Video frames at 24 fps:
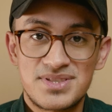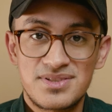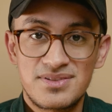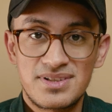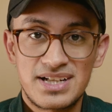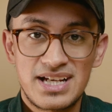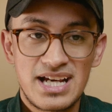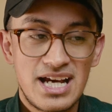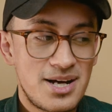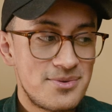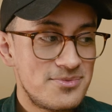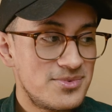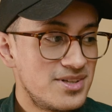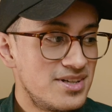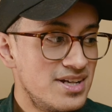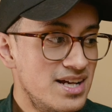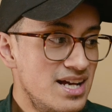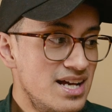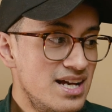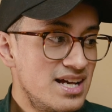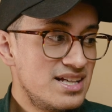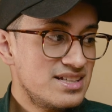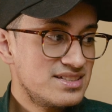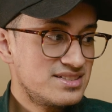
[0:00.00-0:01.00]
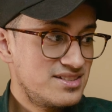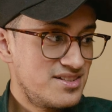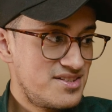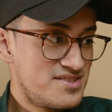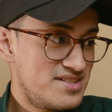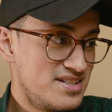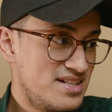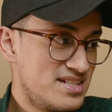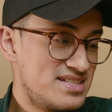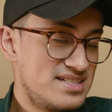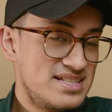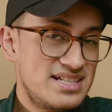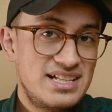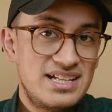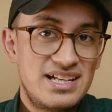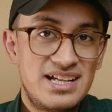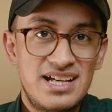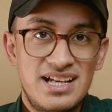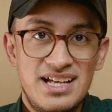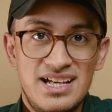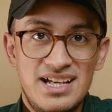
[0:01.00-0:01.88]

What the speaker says: to a camera, such as the